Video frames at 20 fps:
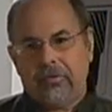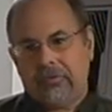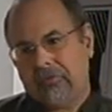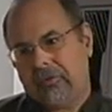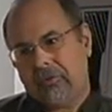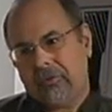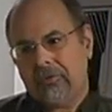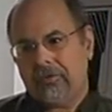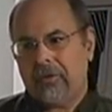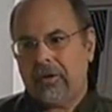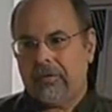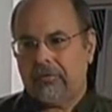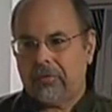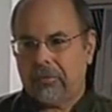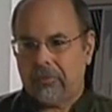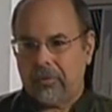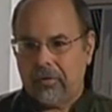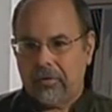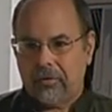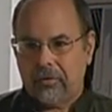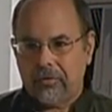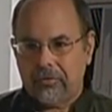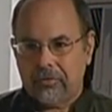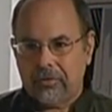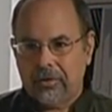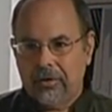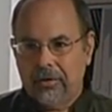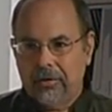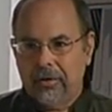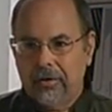Of course you have to
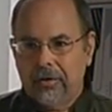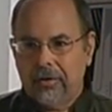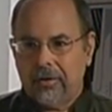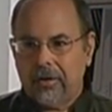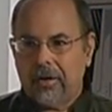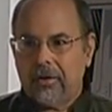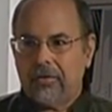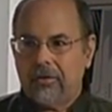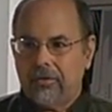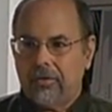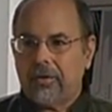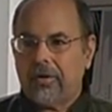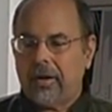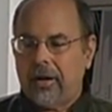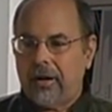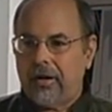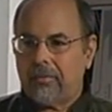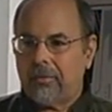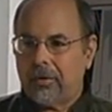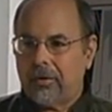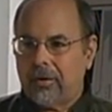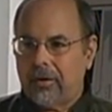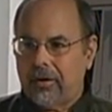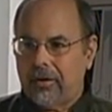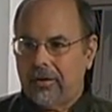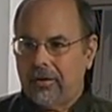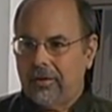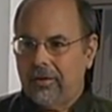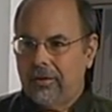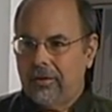rehearse. You got no camera
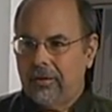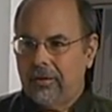cutting.